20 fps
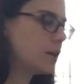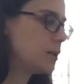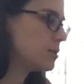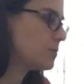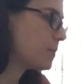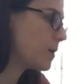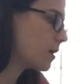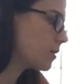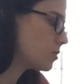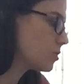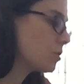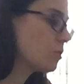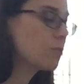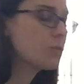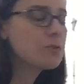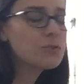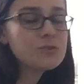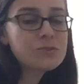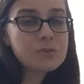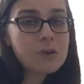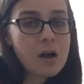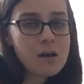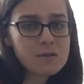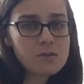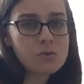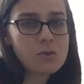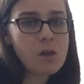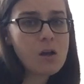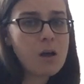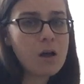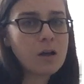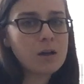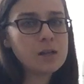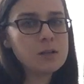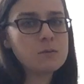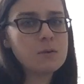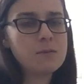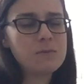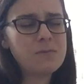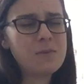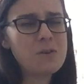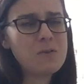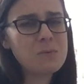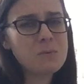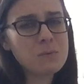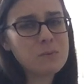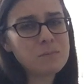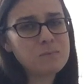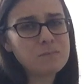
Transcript: is because the girls got along, and it felt